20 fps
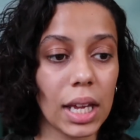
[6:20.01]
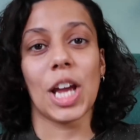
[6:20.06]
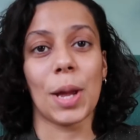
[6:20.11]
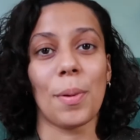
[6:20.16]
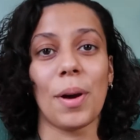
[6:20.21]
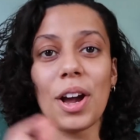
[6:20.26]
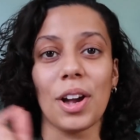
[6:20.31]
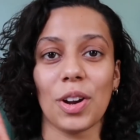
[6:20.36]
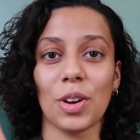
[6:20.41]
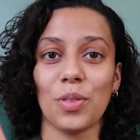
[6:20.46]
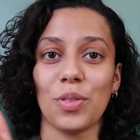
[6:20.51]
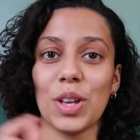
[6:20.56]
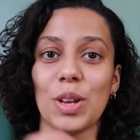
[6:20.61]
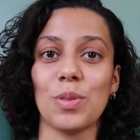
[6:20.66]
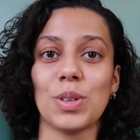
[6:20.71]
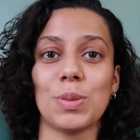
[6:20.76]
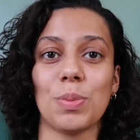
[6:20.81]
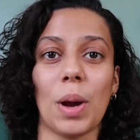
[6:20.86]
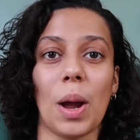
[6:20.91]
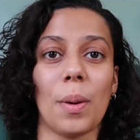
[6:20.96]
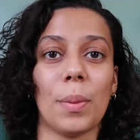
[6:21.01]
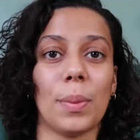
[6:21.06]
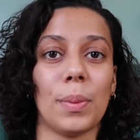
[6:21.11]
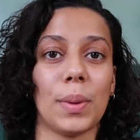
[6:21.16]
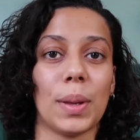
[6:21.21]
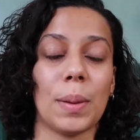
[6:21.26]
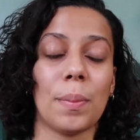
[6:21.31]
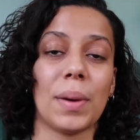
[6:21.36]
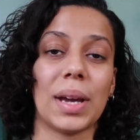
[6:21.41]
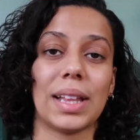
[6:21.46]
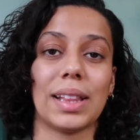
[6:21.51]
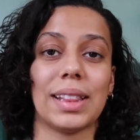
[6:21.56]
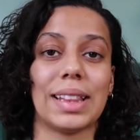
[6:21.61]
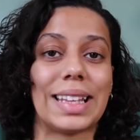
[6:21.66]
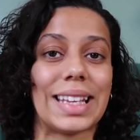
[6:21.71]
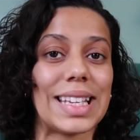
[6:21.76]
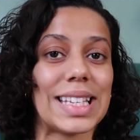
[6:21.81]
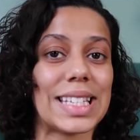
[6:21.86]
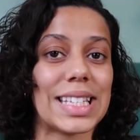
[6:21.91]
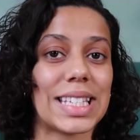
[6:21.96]
Typography was probably my
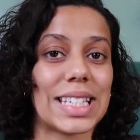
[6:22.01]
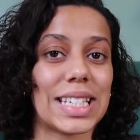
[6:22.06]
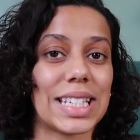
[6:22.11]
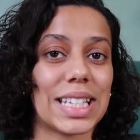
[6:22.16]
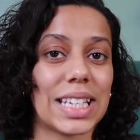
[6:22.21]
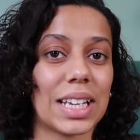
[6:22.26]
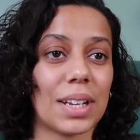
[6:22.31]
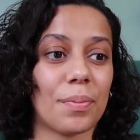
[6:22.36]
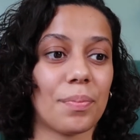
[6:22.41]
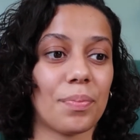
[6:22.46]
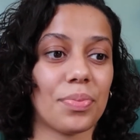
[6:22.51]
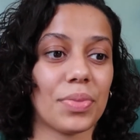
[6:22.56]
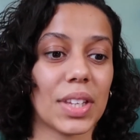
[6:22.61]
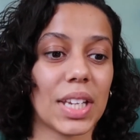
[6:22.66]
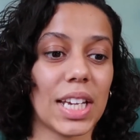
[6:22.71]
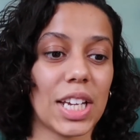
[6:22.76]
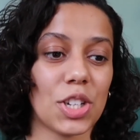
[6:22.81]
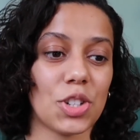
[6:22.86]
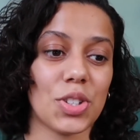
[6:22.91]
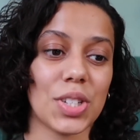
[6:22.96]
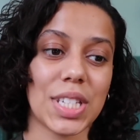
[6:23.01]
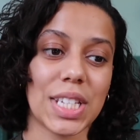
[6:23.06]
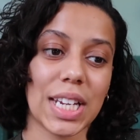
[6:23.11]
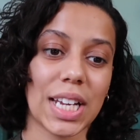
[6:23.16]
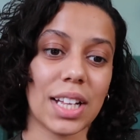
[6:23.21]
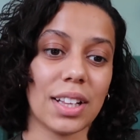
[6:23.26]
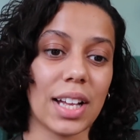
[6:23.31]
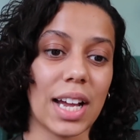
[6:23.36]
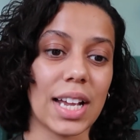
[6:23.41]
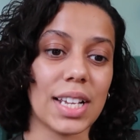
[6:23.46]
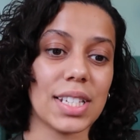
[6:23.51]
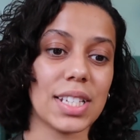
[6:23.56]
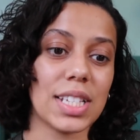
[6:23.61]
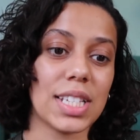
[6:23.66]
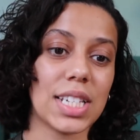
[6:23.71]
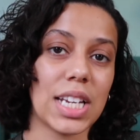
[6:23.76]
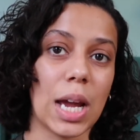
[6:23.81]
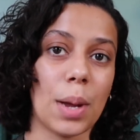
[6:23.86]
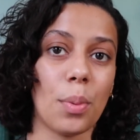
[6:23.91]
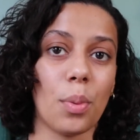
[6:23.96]
least interesting
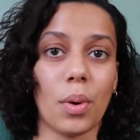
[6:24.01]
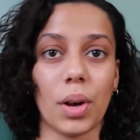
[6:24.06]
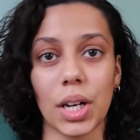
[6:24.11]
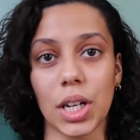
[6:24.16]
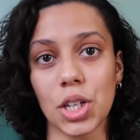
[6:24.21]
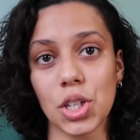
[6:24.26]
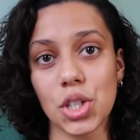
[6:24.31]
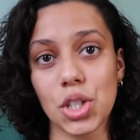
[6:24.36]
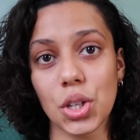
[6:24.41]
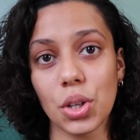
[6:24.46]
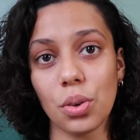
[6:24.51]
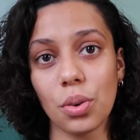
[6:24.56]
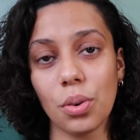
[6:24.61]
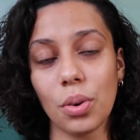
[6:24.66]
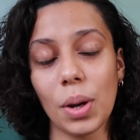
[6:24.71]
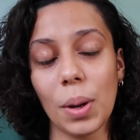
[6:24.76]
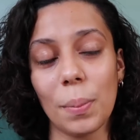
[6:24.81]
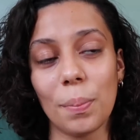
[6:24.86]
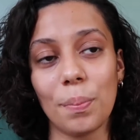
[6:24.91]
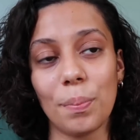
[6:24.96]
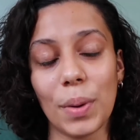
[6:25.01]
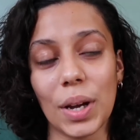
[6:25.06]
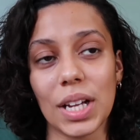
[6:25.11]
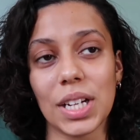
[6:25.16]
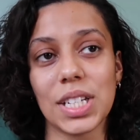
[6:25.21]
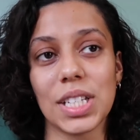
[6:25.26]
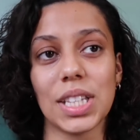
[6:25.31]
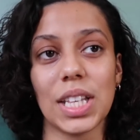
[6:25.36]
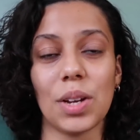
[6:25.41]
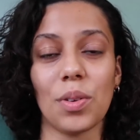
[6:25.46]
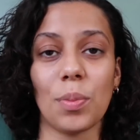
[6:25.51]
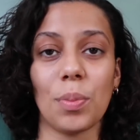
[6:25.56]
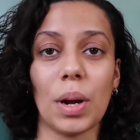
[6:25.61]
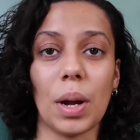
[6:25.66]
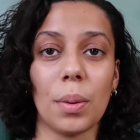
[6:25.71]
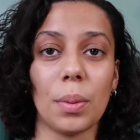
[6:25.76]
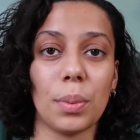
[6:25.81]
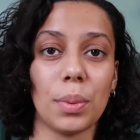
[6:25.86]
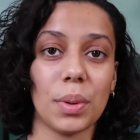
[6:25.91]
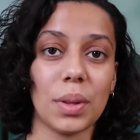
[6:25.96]
classes, type 1 and 2, but they were
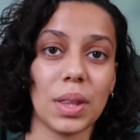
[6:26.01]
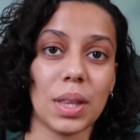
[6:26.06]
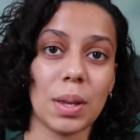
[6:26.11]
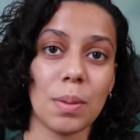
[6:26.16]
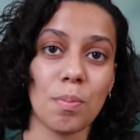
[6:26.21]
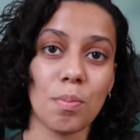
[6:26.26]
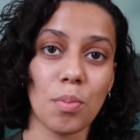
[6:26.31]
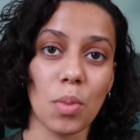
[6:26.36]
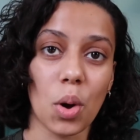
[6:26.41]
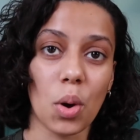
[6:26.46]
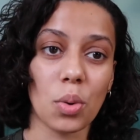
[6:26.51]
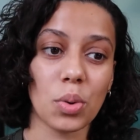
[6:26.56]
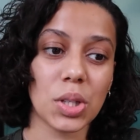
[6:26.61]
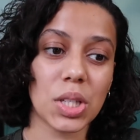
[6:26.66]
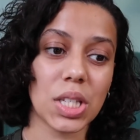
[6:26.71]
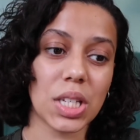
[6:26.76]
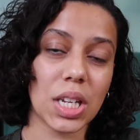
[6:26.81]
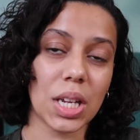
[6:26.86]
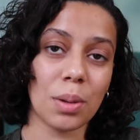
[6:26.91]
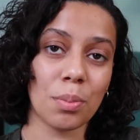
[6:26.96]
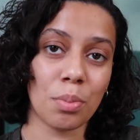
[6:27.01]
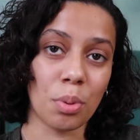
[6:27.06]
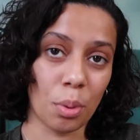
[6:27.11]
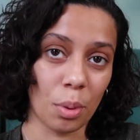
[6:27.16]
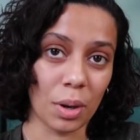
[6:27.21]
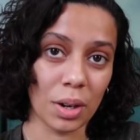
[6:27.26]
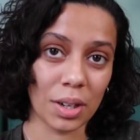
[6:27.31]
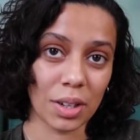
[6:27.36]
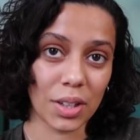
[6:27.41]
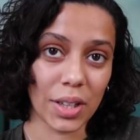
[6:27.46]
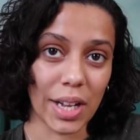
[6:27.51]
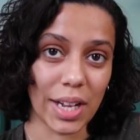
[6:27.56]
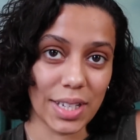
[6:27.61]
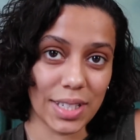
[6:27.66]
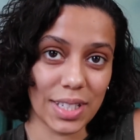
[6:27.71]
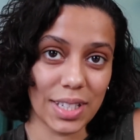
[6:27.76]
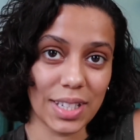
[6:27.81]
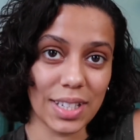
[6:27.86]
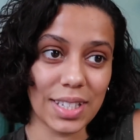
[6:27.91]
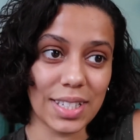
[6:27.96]
probably the most important
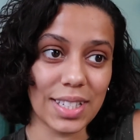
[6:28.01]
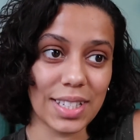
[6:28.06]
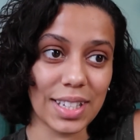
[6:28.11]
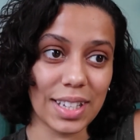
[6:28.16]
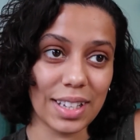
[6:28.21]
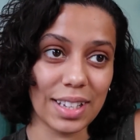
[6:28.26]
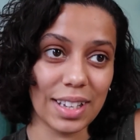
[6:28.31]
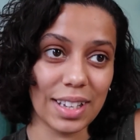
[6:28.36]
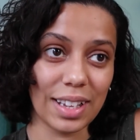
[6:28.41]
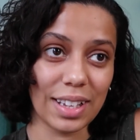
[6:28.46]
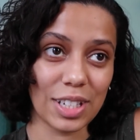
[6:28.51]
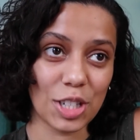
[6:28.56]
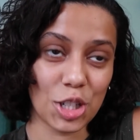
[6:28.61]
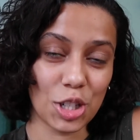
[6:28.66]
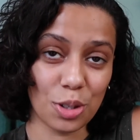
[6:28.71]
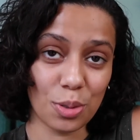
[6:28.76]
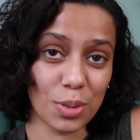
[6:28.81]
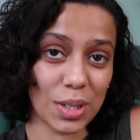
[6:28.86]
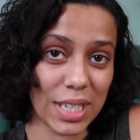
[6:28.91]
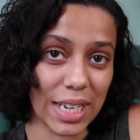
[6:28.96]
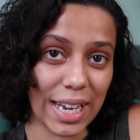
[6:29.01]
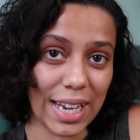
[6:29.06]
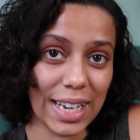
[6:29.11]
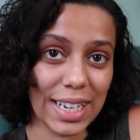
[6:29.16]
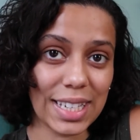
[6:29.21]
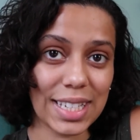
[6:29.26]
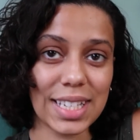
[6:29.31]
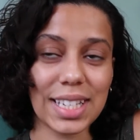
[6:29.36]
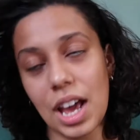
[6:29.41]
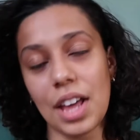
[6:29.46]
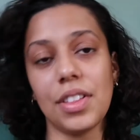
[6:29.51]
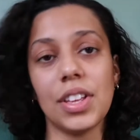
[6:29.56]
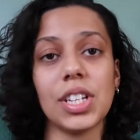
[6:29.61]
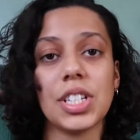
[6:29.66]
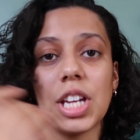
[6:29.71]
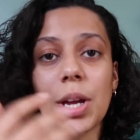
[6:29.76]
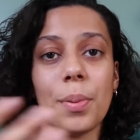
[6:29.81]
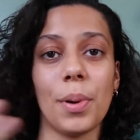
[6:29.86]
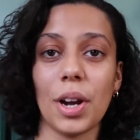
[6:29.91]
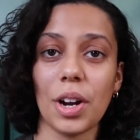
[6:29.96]
classes to date. I think
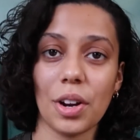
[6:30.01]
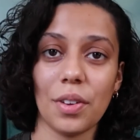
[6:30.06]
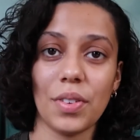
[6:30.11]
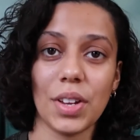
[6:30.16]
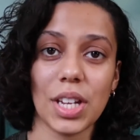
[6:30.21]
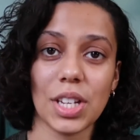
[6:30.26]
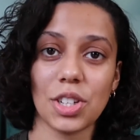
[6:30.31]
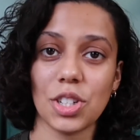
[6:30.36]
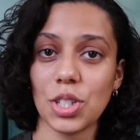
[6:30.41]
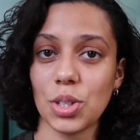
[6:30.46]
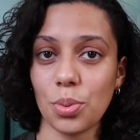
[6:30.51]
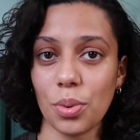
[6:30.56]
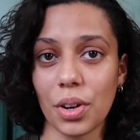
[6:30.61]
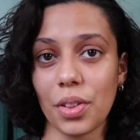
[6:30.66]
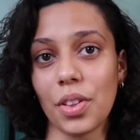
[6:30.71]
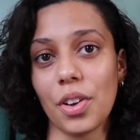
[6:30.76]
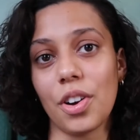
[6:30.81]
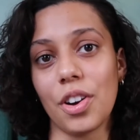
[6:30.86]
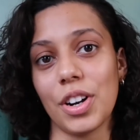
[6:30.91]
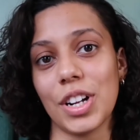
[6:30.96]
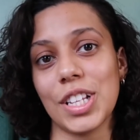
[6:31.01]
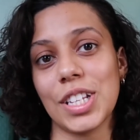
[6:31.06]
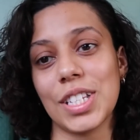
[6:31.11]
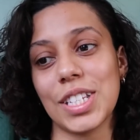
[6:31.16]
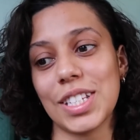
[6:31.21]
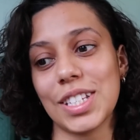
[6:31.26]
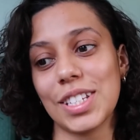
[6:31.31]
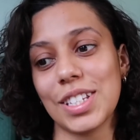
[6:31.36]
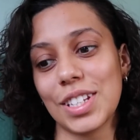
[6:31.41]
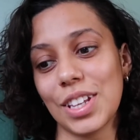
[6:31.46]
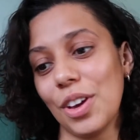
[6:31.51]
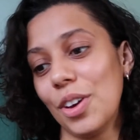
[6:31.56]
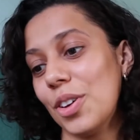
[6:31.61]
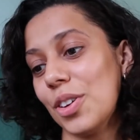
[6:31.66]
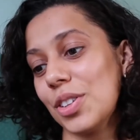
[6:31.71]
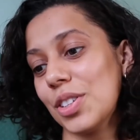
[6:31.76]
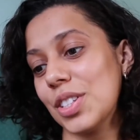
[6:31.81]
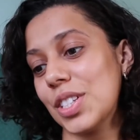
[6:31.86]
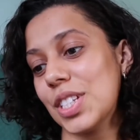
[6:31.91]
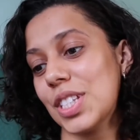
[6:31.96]
typography is just one of the hardest
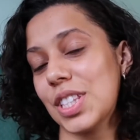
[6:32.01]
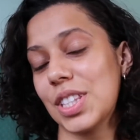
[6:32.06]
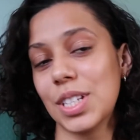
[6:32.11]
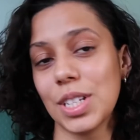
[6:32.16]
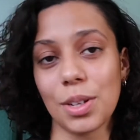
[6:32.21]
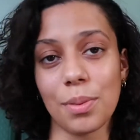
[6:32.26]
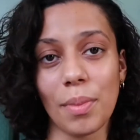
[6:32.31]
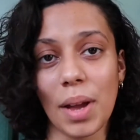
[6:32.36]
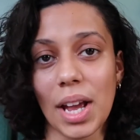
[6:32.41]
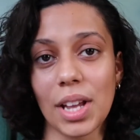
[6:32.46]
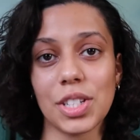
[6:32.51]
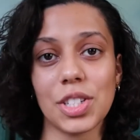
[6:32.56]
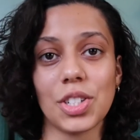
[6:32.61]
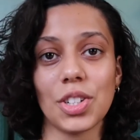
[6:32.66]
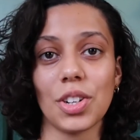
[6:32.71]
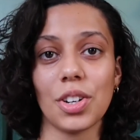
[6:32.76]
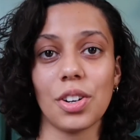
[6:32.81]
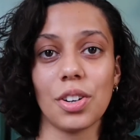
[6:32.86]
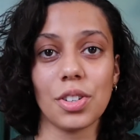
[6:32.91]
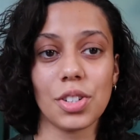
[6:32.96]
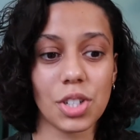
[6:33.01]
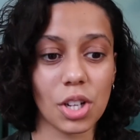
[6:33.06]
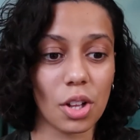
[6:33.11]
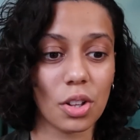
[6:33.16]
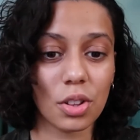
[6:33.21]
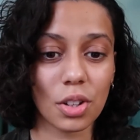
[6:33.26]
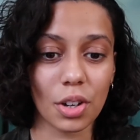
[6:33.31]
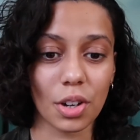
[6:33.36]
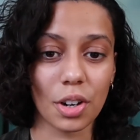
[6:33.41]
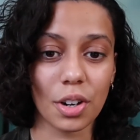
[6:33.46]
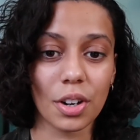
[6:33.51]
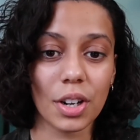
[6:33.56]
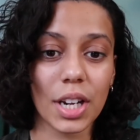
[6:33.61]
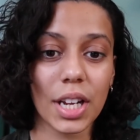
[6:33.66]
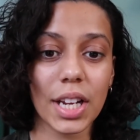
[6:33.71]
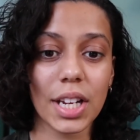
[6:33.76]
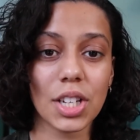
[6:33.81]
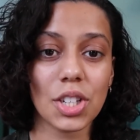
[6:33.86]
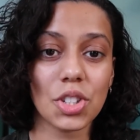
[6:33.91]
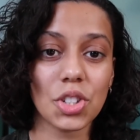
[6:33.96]
skills to master, to learn
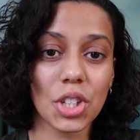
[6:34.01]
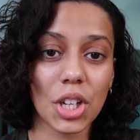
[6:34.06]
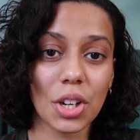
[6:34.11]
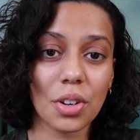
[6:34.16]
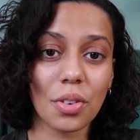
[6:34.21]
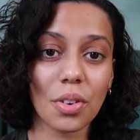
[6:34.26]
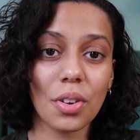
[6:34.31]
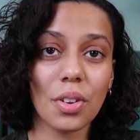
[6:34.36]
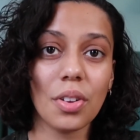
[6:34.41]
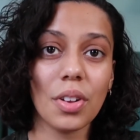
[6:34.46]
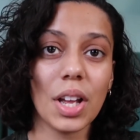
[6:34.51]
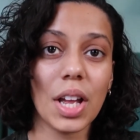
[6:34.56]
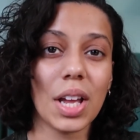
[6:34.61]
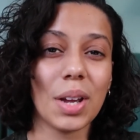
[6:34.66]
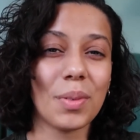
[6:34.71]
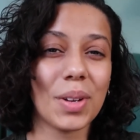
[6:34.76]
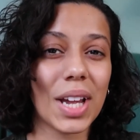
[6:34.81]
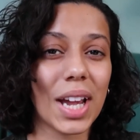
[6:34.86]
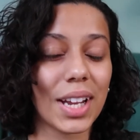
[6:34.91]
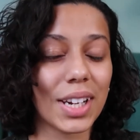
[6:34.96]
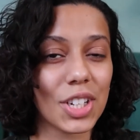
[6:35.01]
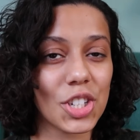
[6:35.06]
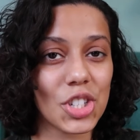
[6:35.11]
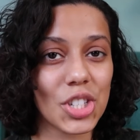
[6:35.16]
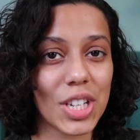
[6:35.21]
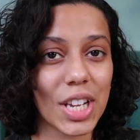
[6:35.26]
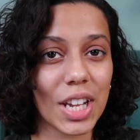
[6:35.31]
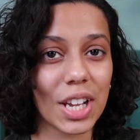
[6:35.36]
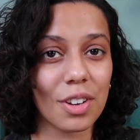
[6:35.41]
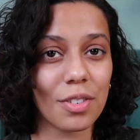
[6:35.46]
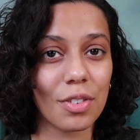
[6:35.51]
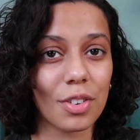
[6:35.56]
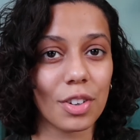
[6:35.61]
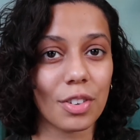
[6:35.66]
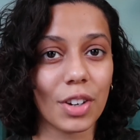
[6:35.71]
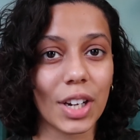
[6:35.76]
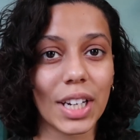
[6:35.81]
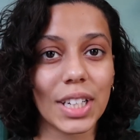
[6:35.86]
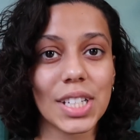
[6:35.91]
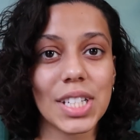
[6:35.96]
in general, and we kind of just take it for
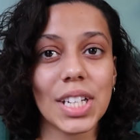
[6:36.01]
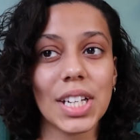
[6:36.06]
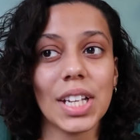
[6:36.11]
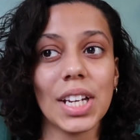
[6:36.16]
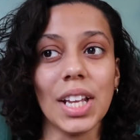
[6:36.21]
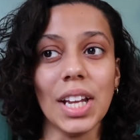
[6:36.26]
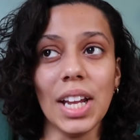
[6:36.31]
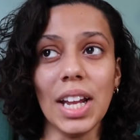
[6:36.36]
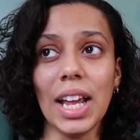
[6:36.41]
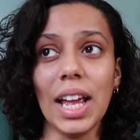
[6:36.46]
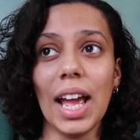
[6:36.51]
granted.